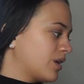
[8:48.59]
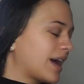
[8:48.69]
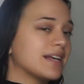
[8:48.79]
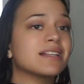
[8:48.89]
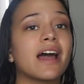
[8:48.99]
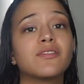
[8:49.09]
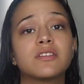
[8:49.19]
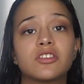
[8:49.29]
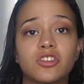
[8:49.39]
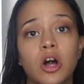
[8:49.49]
Guys, I have
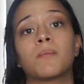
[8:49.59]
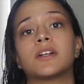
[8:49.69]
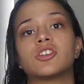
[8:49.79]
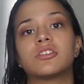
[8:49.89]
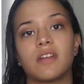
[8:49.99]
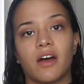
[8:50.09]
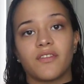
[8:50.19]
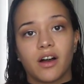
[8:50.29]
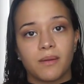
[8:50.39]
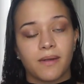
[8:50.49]
so much stuff
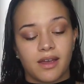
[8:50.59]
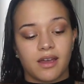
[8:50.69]
on